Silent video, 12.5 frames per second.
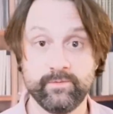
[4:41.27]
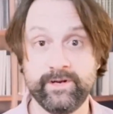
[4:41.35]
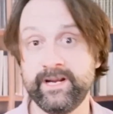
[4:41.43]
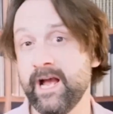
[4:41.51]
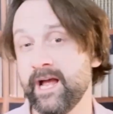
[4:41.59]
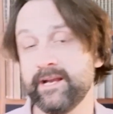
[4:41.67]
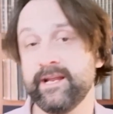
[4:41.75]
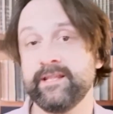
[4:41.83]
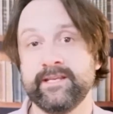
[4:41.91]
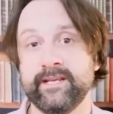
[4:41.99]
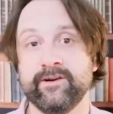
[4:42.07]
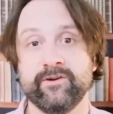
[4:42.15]
got
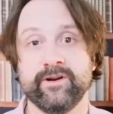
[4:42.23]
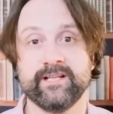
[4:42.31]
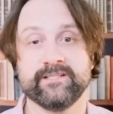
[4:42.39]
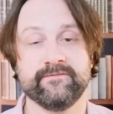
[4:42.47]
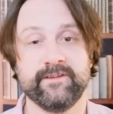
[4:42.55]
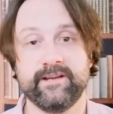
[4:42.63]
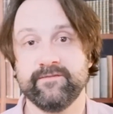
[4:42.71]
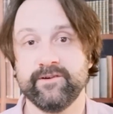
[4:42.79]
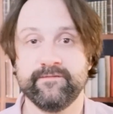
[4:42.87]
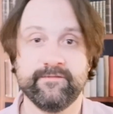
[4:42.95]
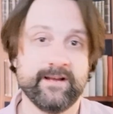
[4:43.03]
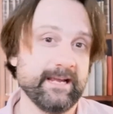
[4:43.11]
the internet's
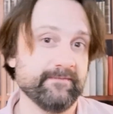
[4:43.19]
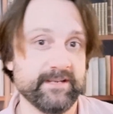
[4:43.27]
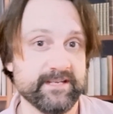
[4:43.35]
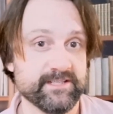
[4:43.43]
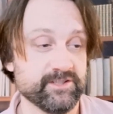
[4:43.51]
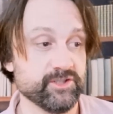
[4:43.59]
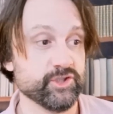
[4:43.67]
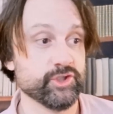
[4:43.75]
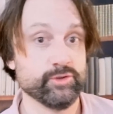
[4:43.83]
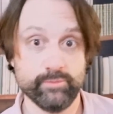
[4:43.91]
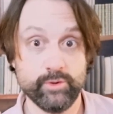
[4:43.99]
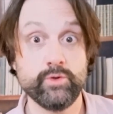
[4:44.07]
favorite Vyvanse, the
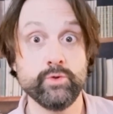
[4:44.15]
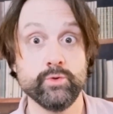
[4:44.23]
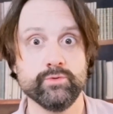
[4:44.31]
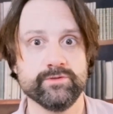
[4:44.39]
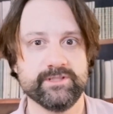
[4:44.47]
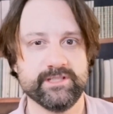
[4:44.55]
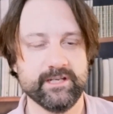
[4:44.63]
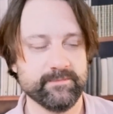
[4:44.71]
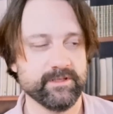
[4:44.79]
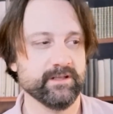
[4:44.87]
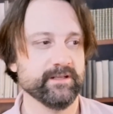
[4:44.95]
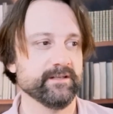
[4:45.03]
smooth
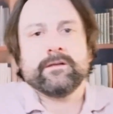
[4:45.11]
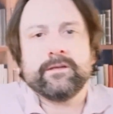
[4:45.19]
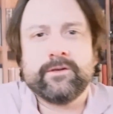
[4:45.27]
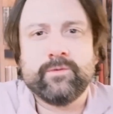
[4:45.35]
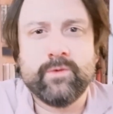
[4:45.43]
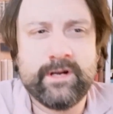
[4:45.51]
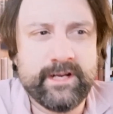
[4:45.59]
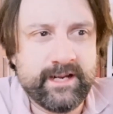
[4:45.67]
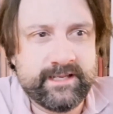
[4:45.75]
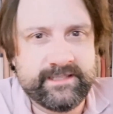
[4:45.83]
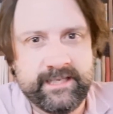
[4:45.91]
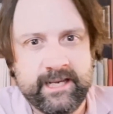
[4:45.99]
stimulant. What can
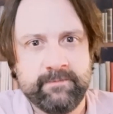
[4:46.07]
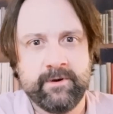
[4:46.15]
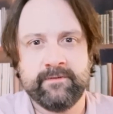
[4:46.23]
I say about